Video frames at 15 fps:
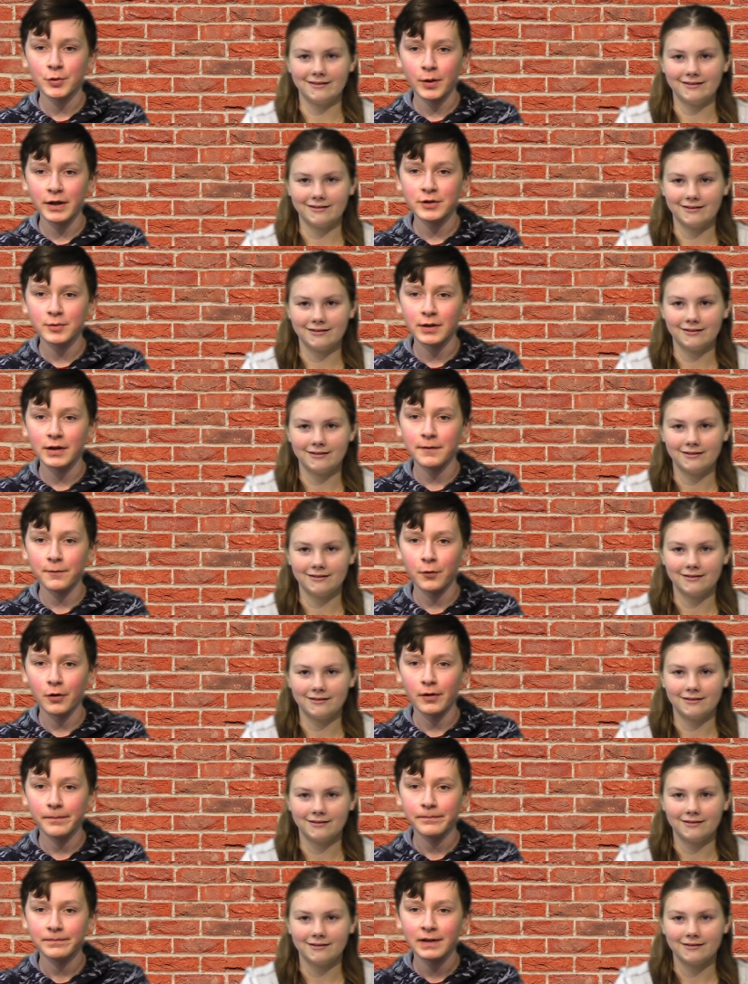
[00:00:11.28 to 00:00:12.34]

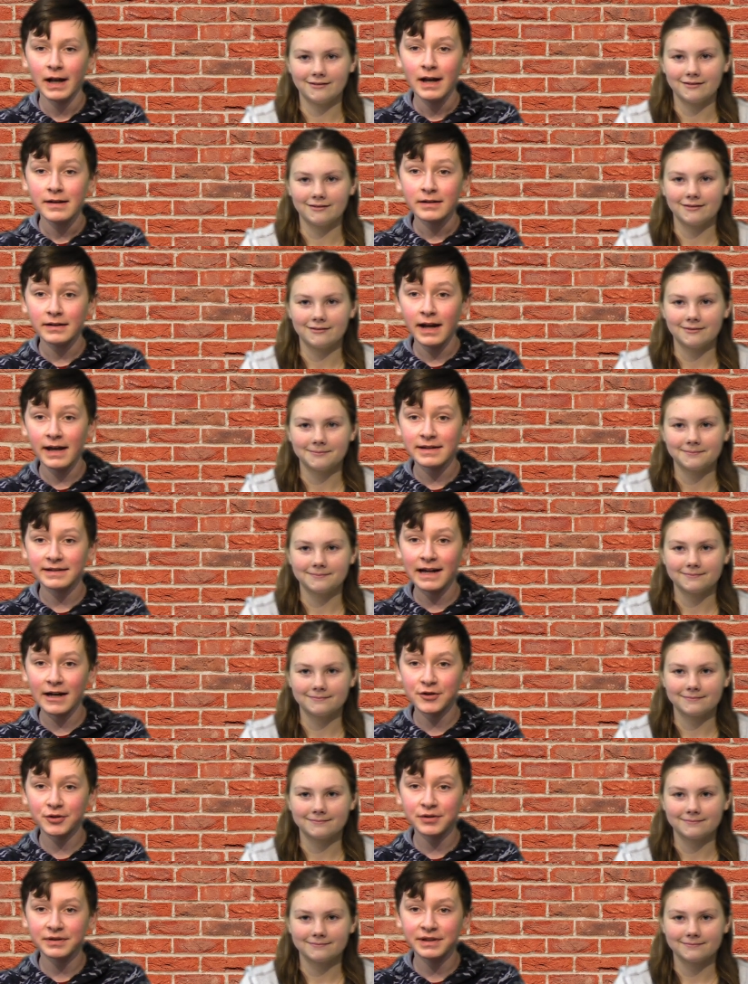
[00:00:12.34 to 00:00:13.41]
Speaker 1: 2024. Today is
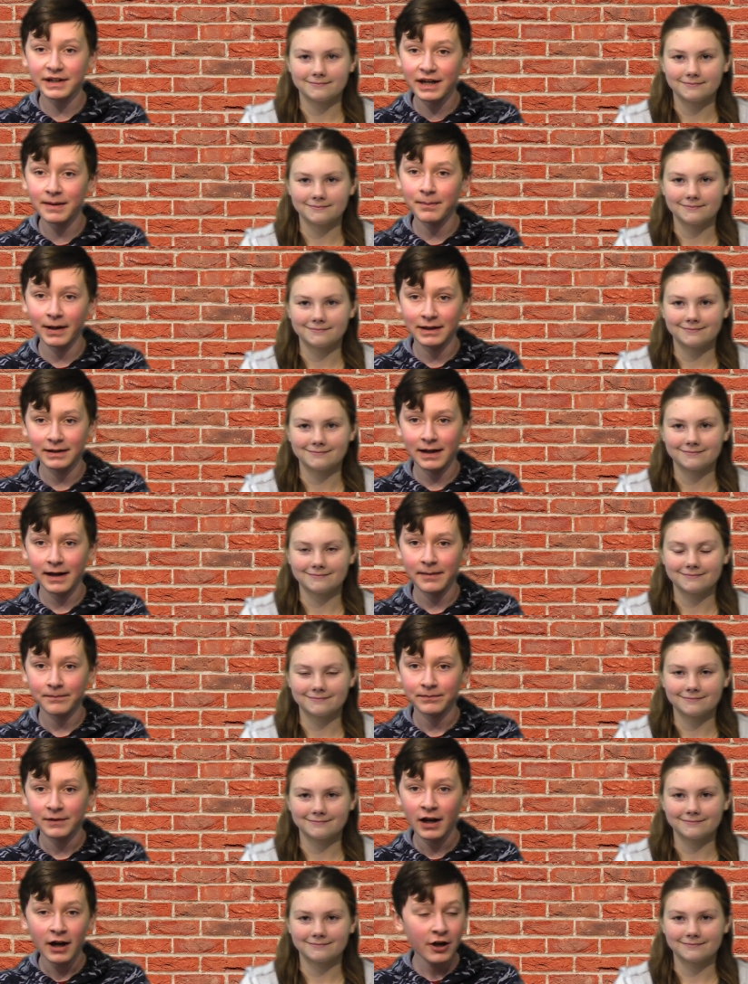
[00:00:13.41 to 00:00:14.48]
National Sticky Bun Day.
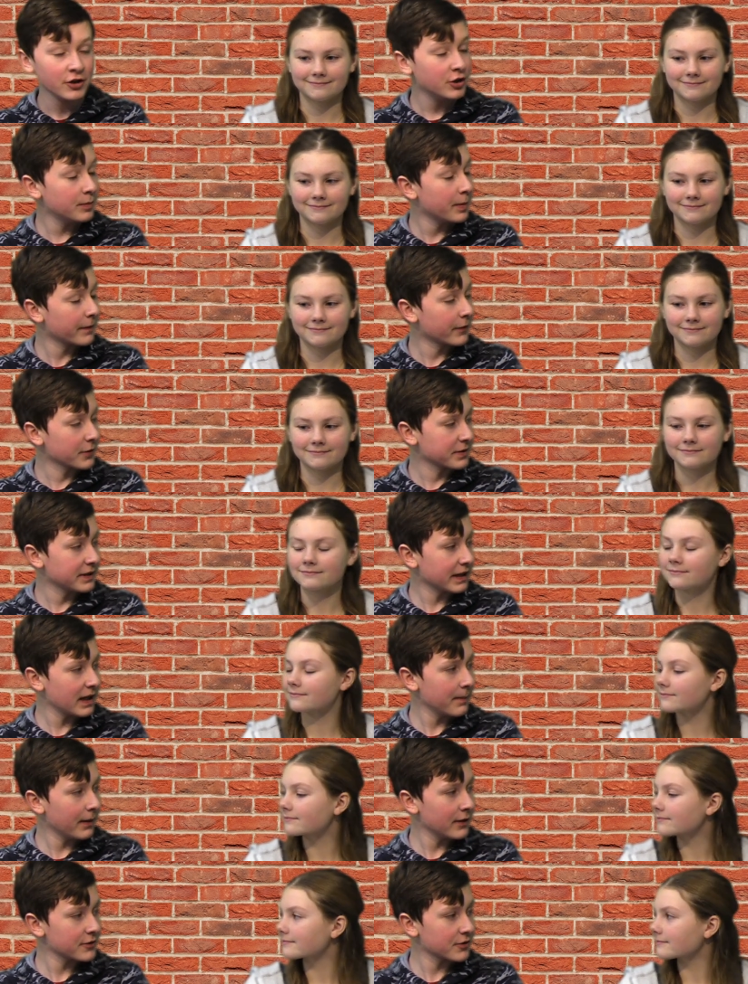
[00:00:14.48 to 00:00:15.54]
Do you prefer
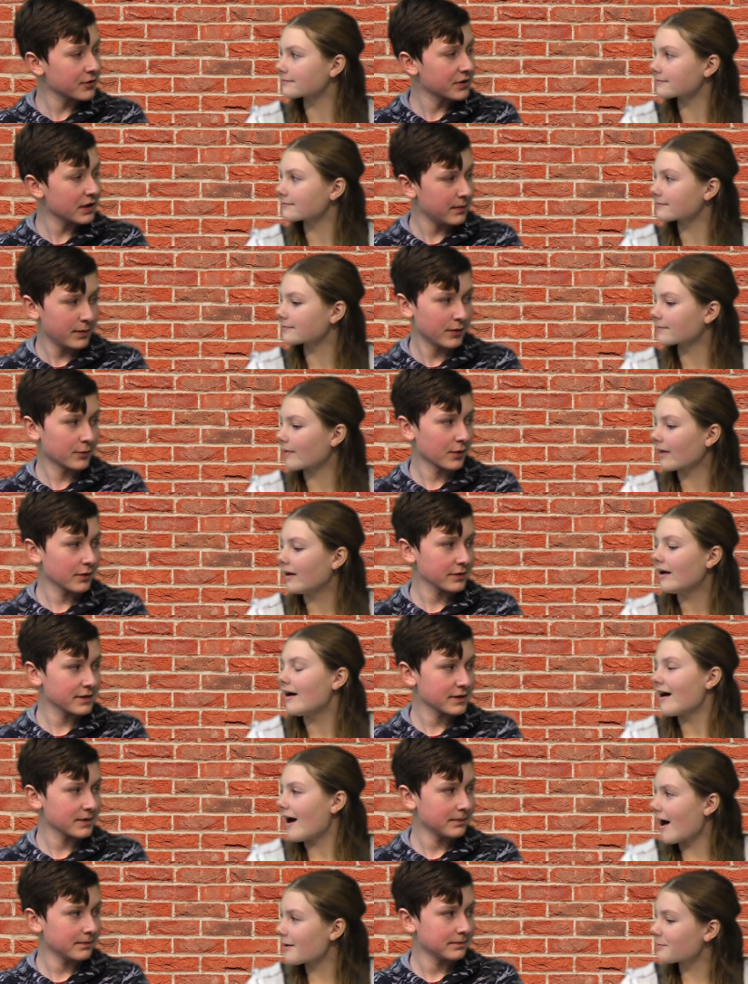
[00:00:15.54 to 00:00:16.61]
sticky buns or cinnamon
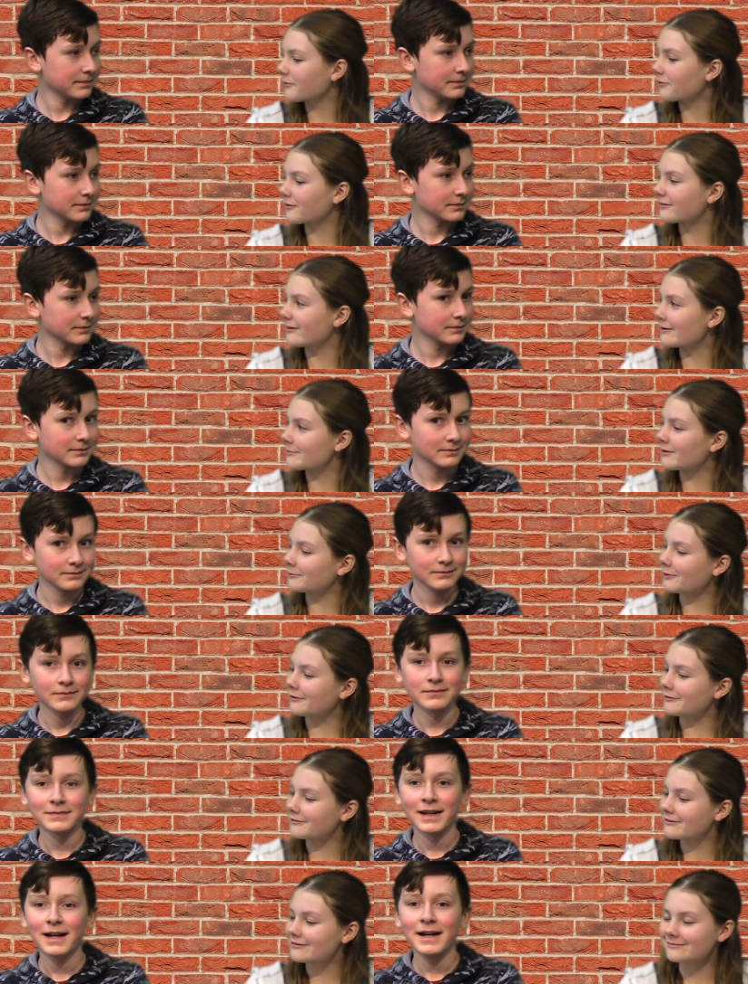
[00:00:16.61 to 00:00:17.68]
rolls?
Speaker 2: I prefer cinnamon
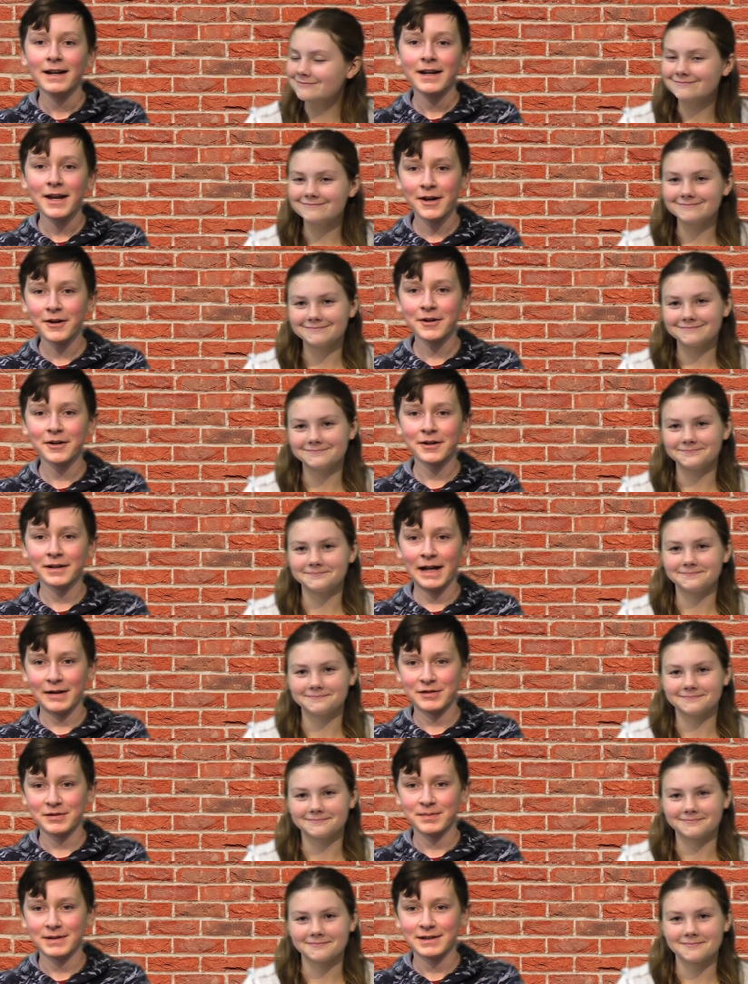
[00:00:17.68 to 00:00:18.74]
rolls.
Speaker 1: Here are your
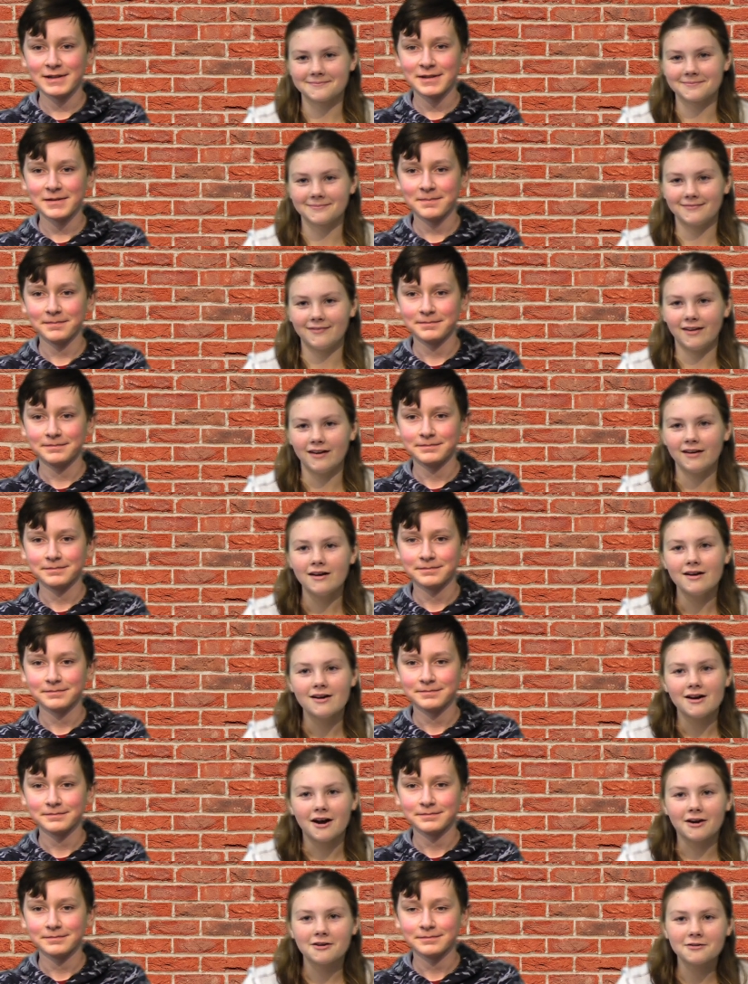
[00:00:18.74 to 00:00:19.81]
announcements.
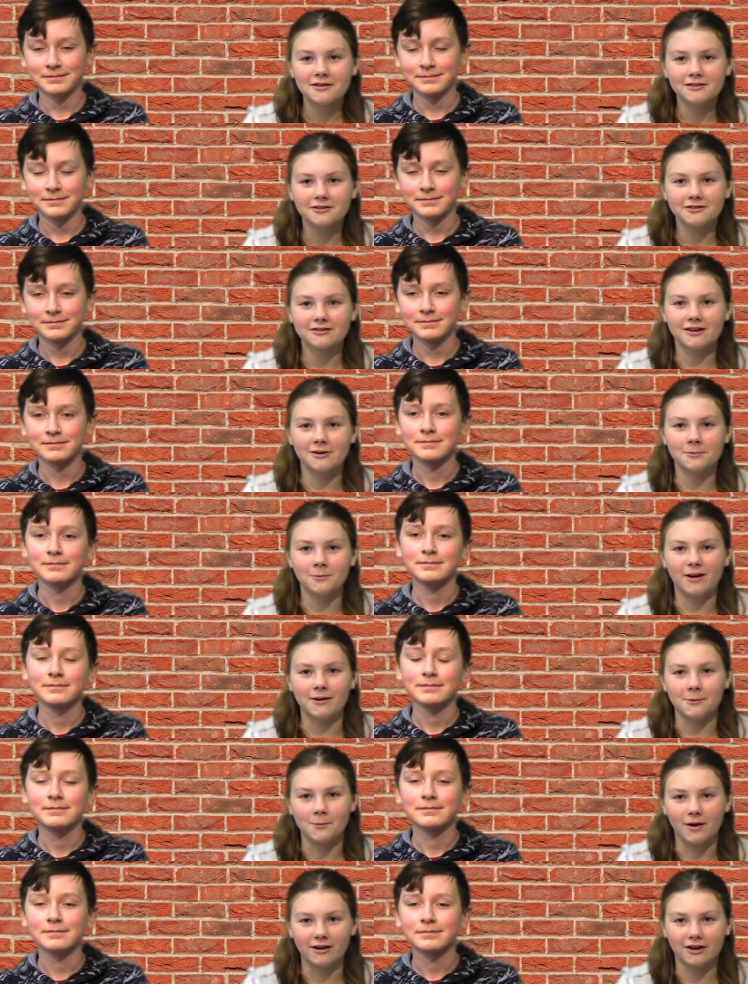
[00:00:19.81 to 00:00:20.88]
Speaker 2: Are you interested in
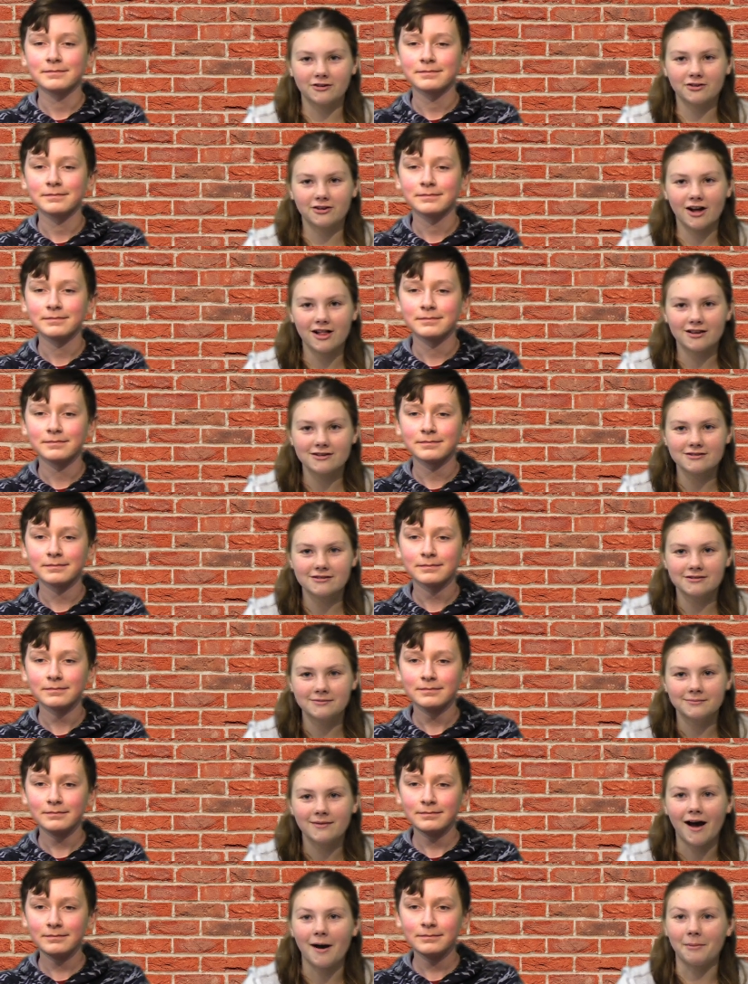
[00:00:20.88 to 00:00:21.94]
winning $100?
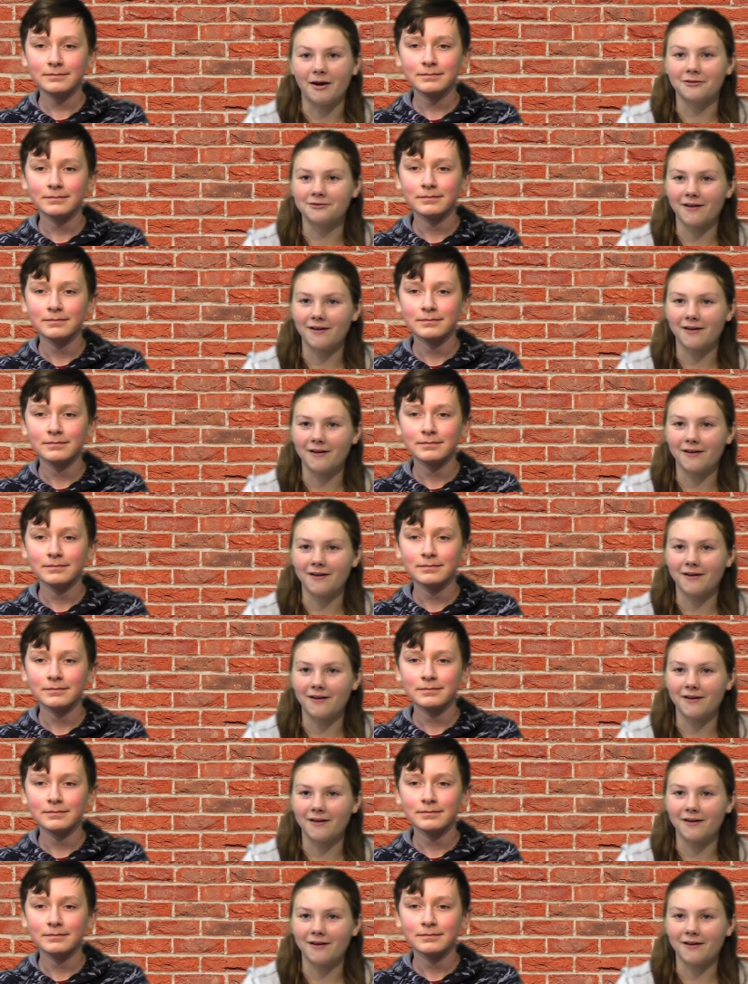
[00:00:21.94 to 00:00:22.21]
How about